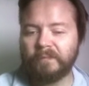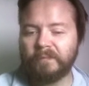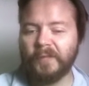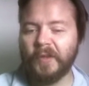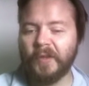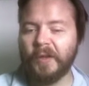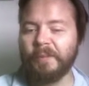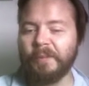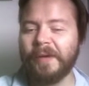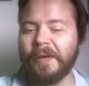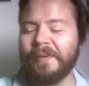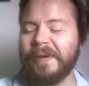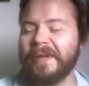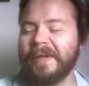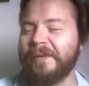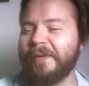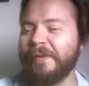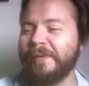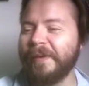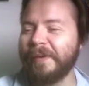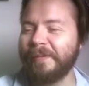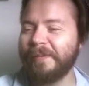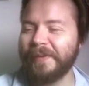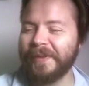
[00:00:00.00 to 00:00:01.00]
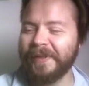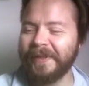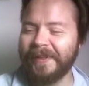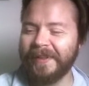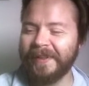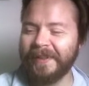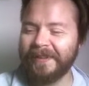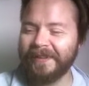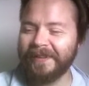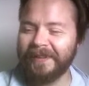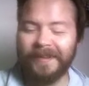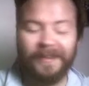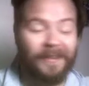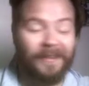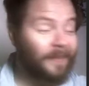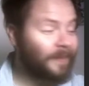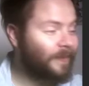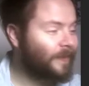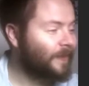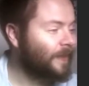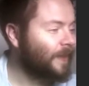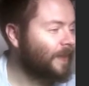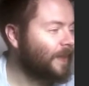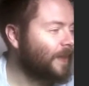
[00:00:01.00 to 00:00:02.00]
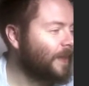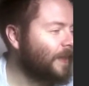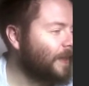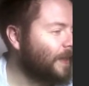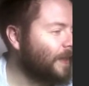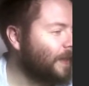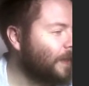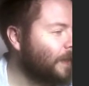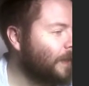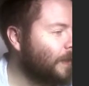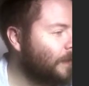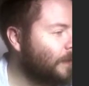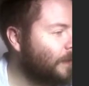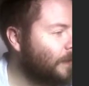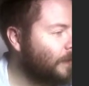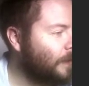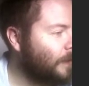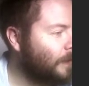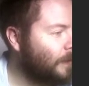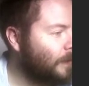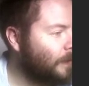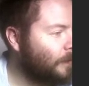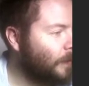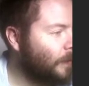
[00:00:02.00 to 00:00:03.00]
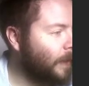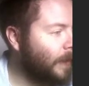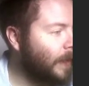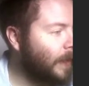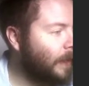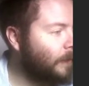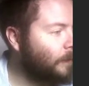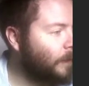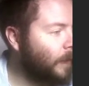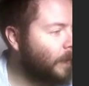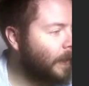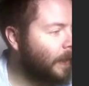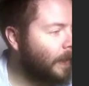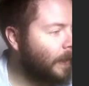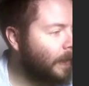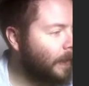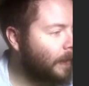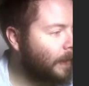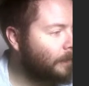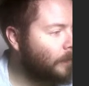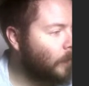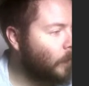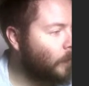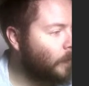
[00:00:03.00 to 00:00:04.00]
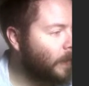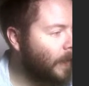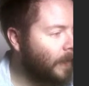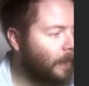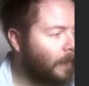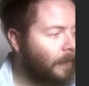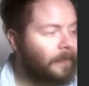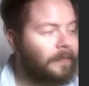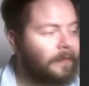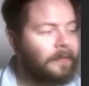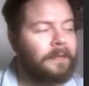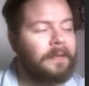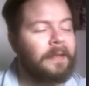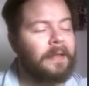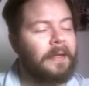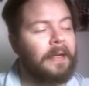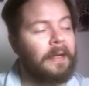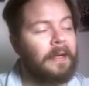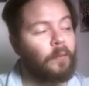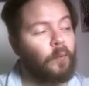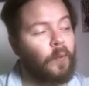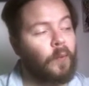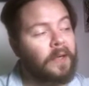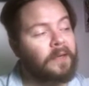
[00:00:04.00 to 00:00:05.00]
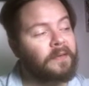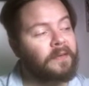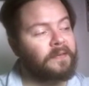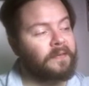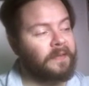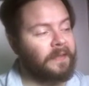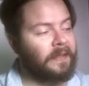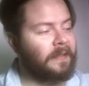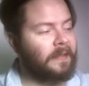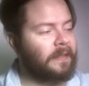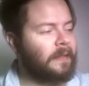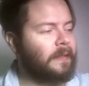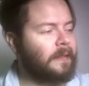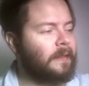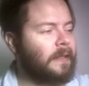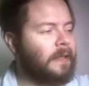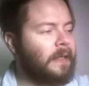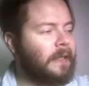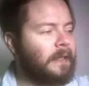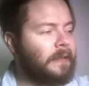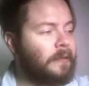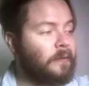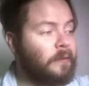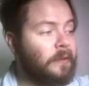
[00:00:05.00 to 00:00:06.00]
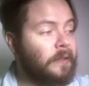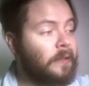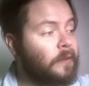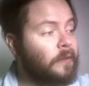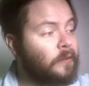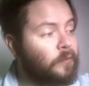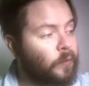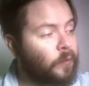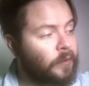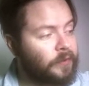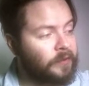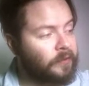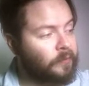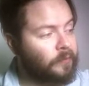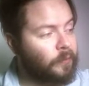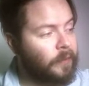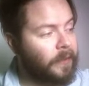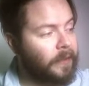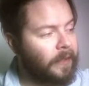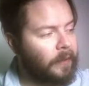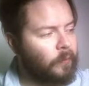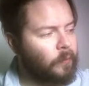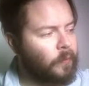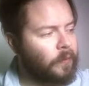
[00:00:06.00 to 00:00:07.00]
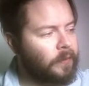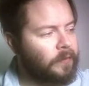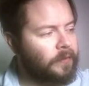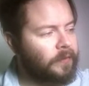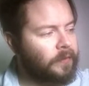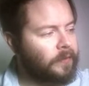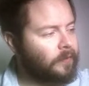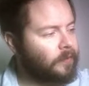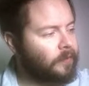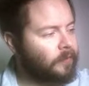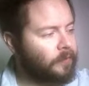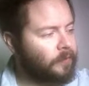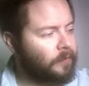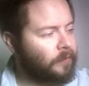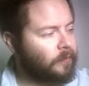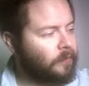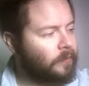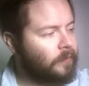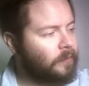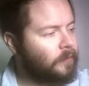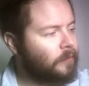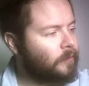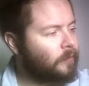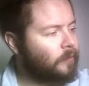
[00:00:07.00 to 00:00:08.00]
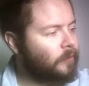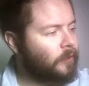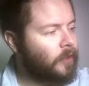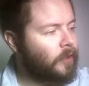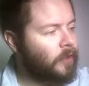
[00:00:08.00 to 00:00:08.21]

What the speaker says: Maybe I'll remember it then. Yeah. Like I'm. Oh yeah. One thing. It wasn't what I wanted to talk